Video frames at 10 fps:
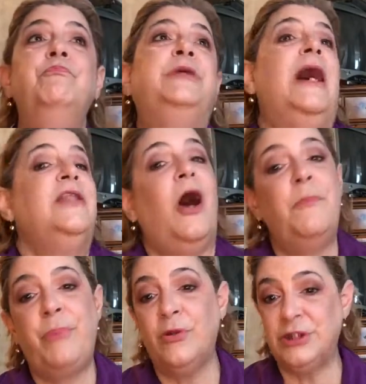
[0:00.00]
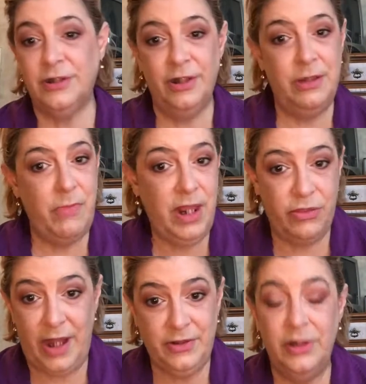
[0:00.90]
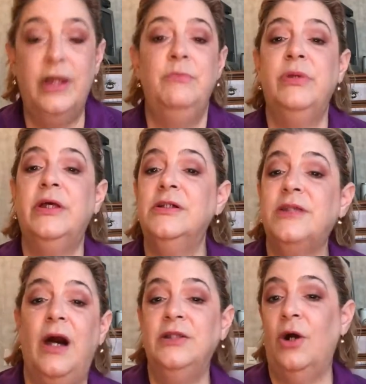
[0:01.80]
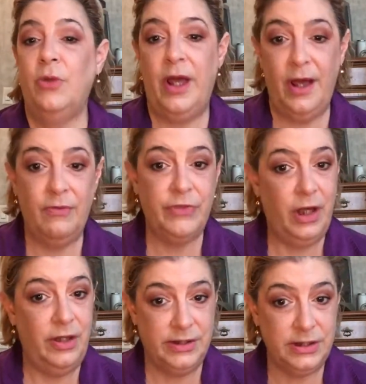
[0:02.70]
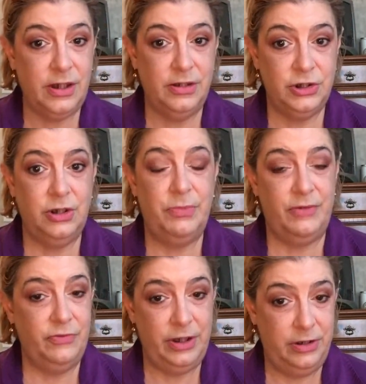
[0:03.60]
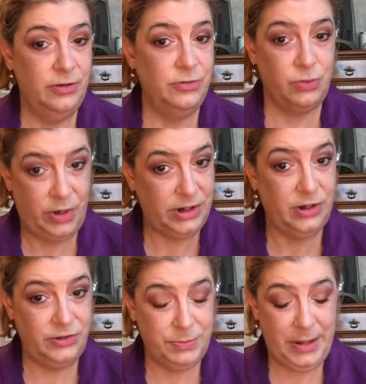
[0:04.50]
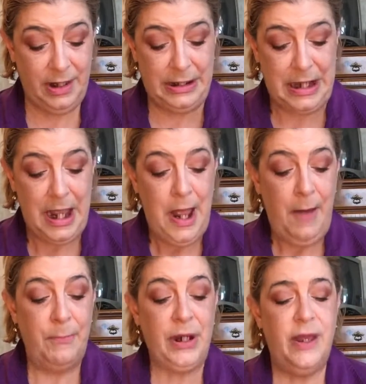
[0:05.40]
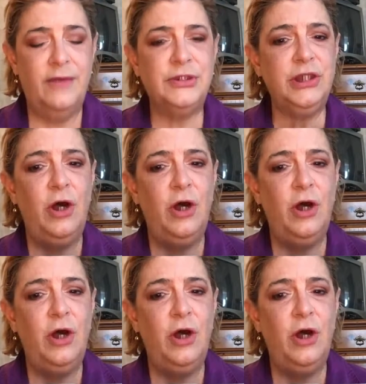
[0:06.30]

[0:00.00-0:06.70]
cannot personally make that claim because I don't have the Anastasia Beverly Hills Renaissance palette, but I have